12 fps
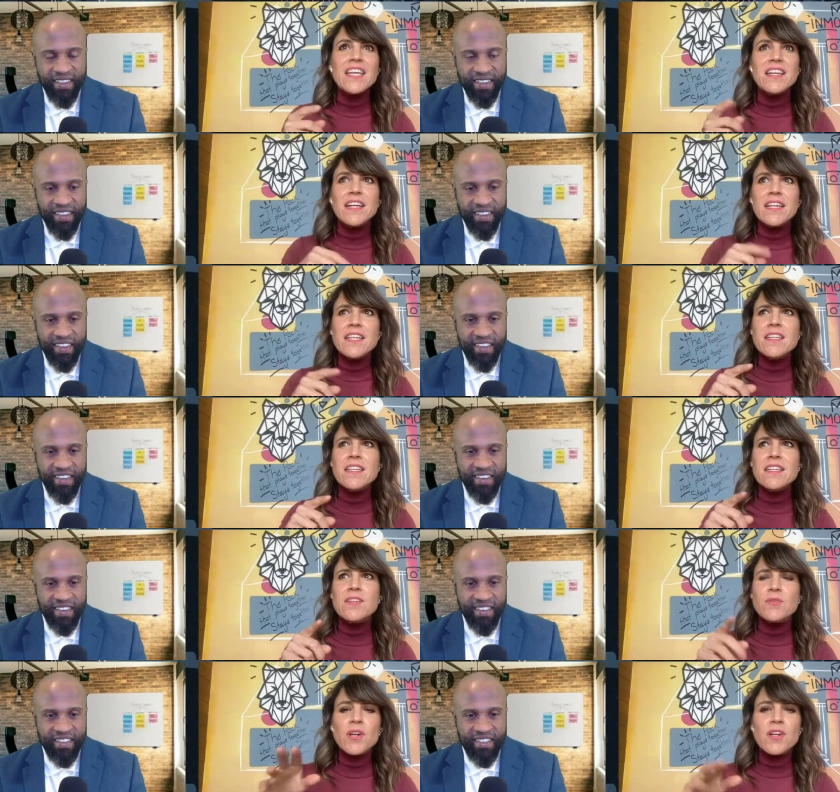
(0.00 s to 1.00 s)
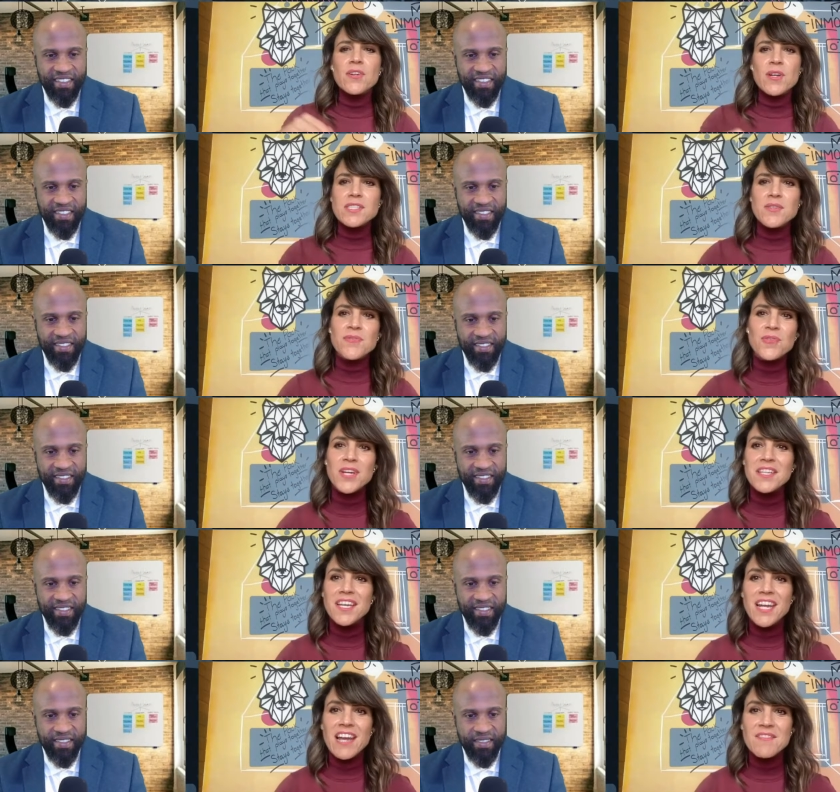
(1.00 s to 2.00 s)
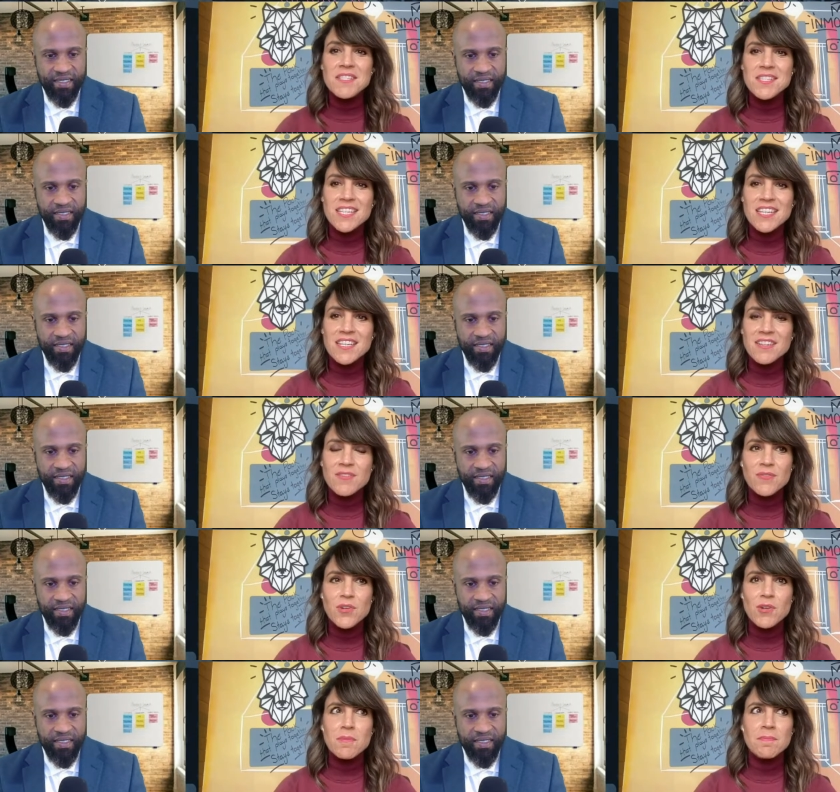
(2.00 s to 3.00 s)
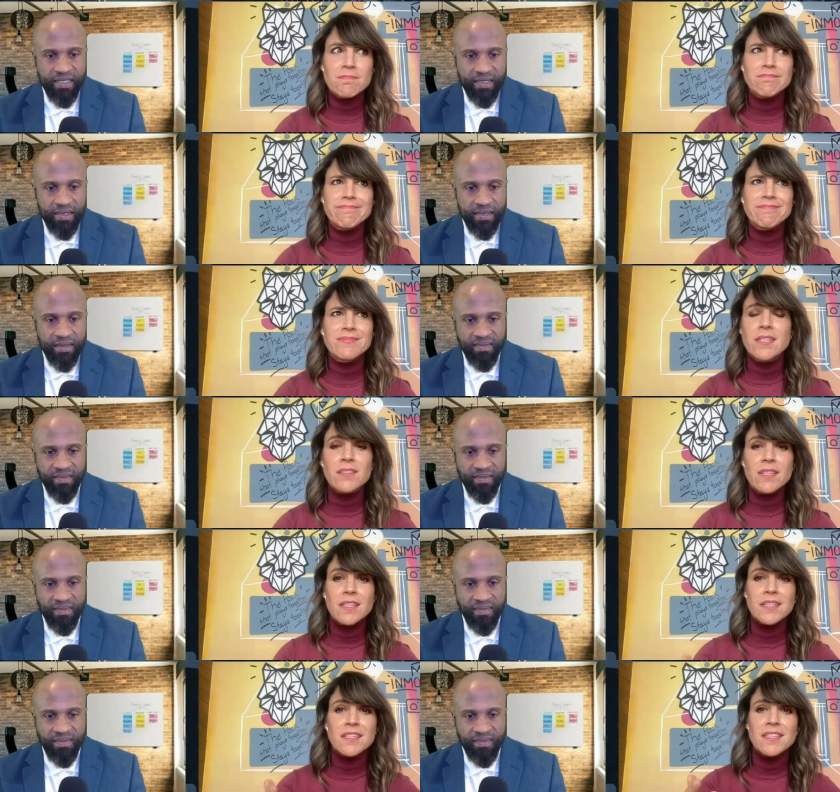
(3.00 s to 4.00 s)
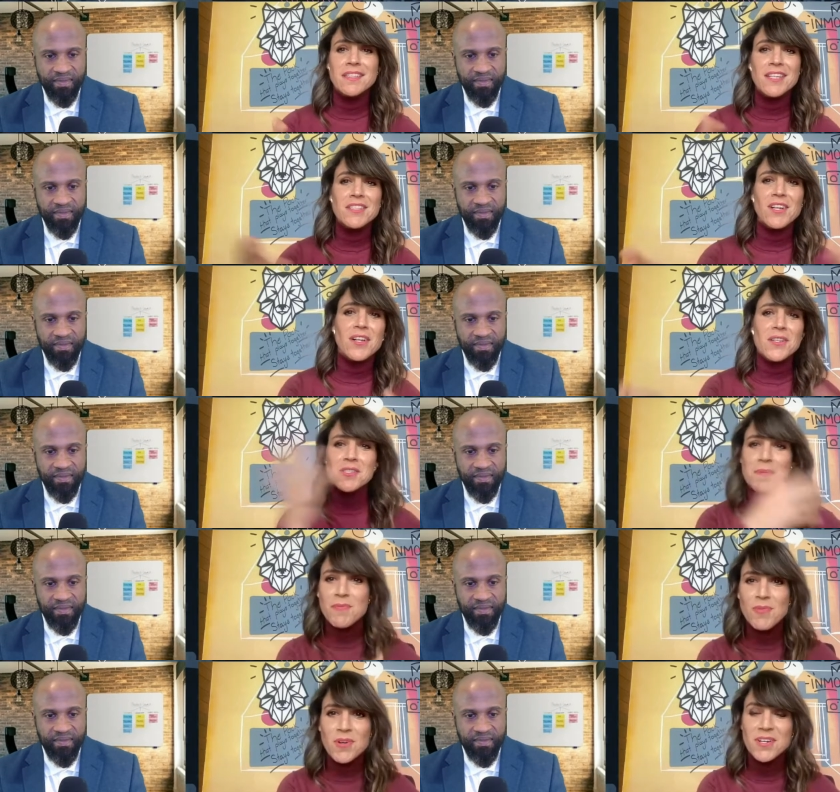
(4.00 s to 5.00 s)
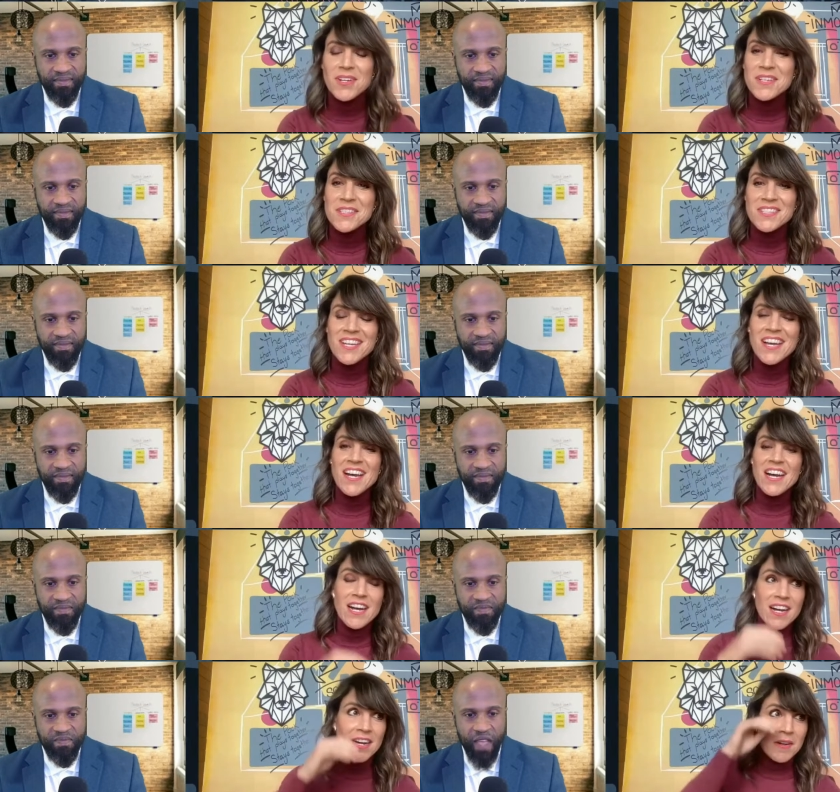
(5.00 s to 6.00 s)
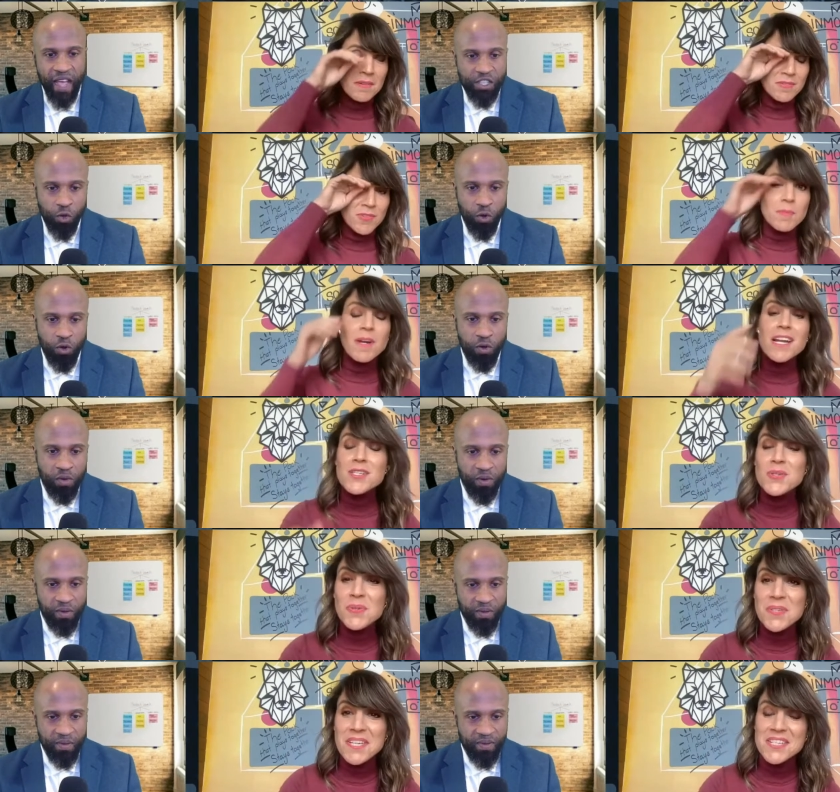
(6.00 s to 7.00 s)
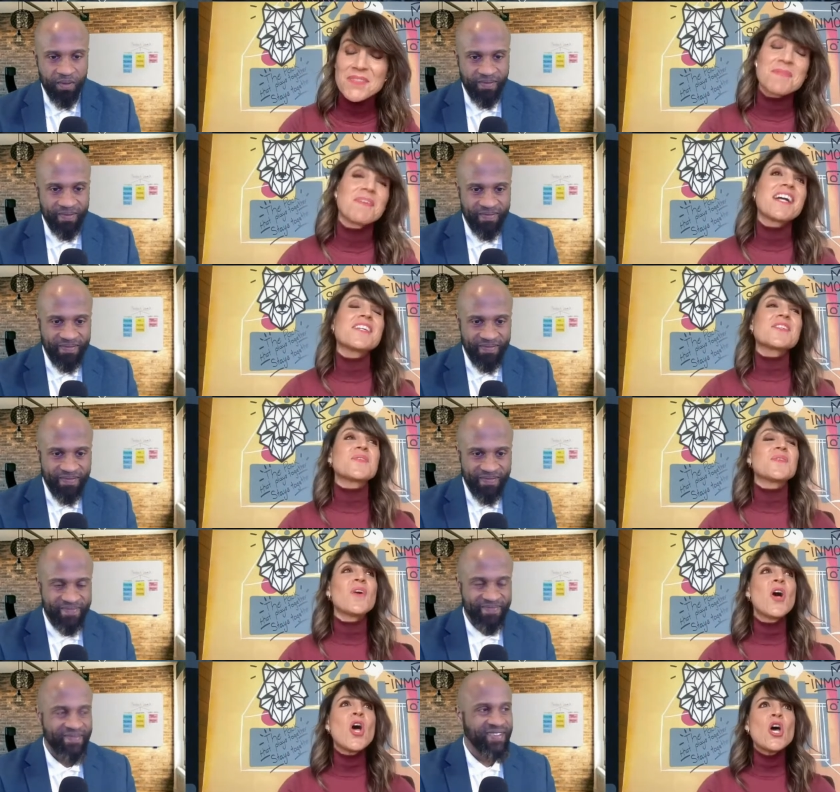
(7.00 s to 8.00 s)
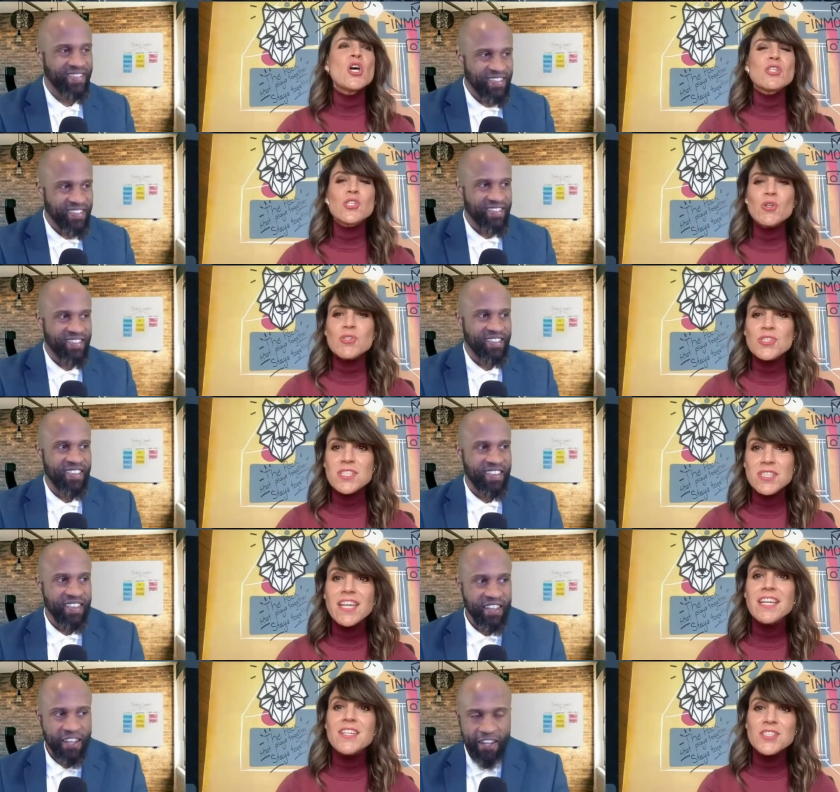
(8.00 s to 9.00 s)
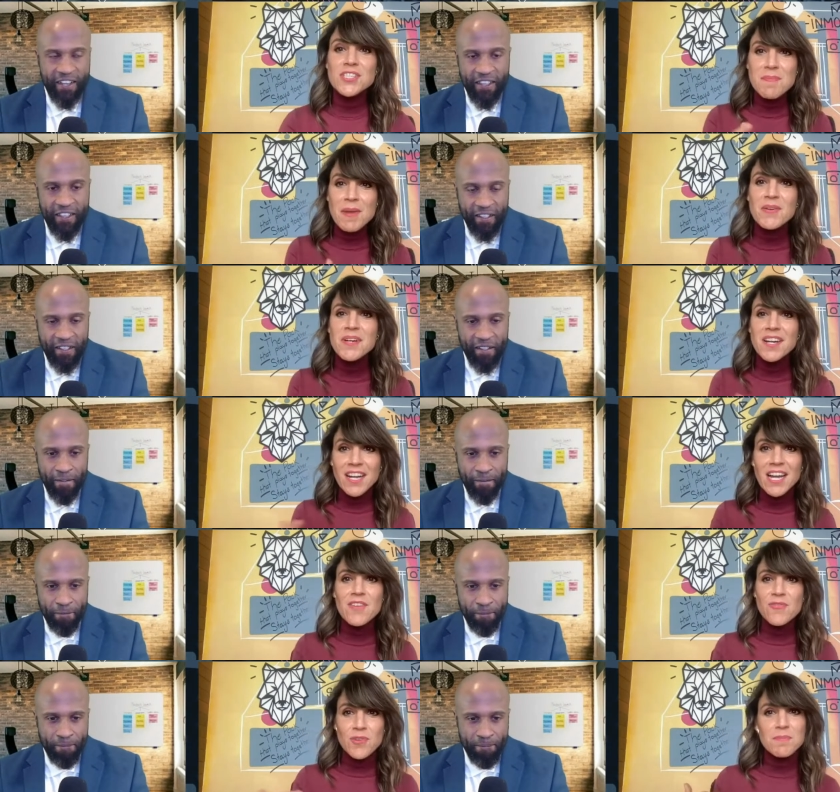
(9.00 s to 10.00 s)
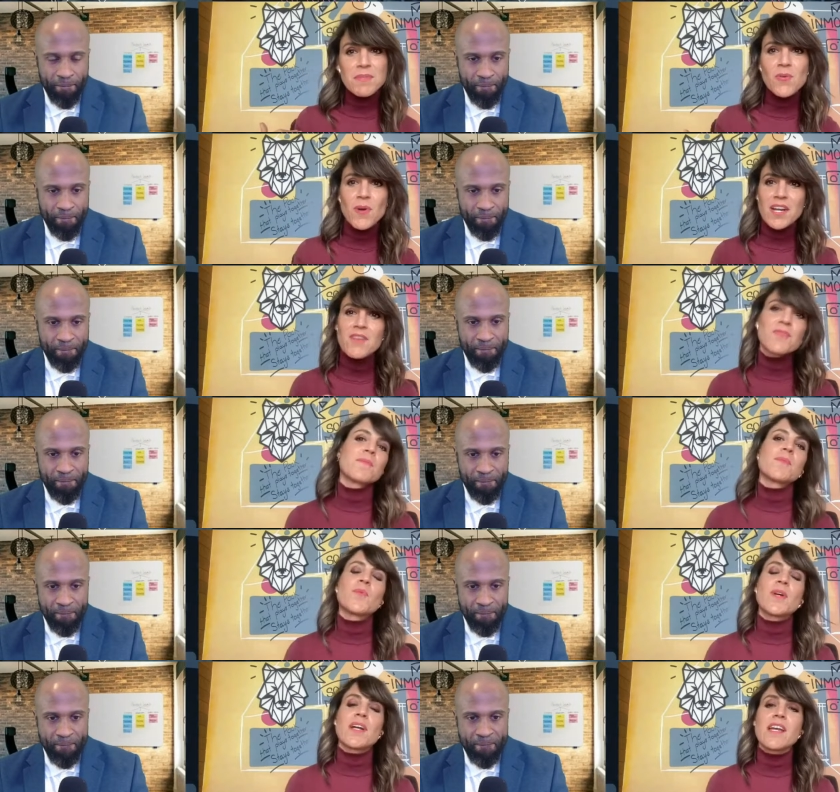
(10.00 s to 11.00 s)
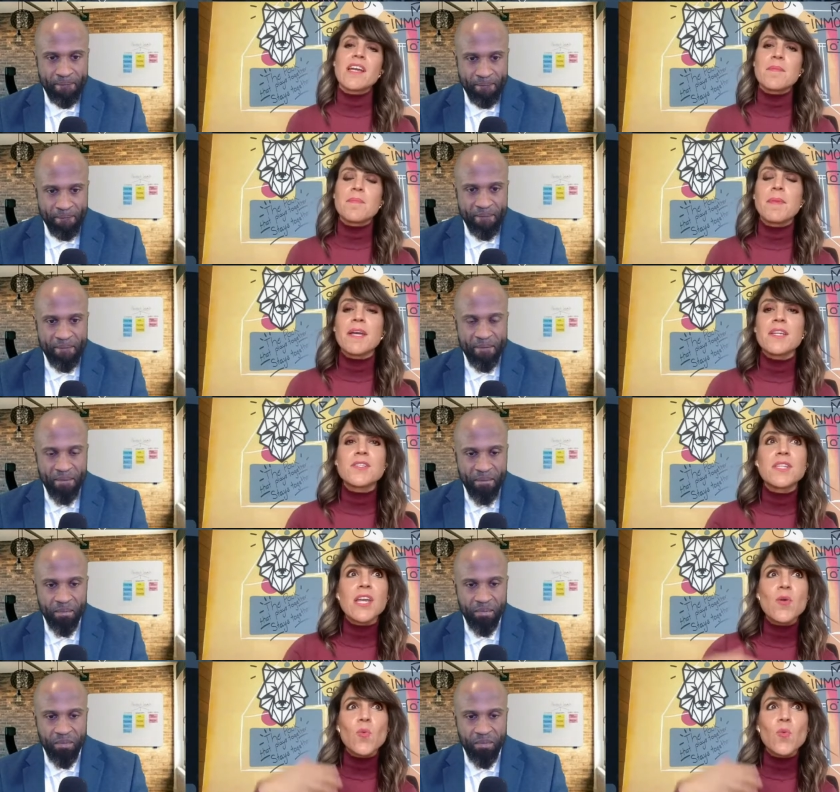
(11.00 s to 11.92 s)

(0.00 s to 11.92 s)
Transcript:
Speaker 1: I run across a friend that I haven't seen from uh, not college, before college, um,
Speaker 2: high school.
Speaker 1: Oh yes, from high school. So she's like, she married a guy from Tijuana, from where I am, but they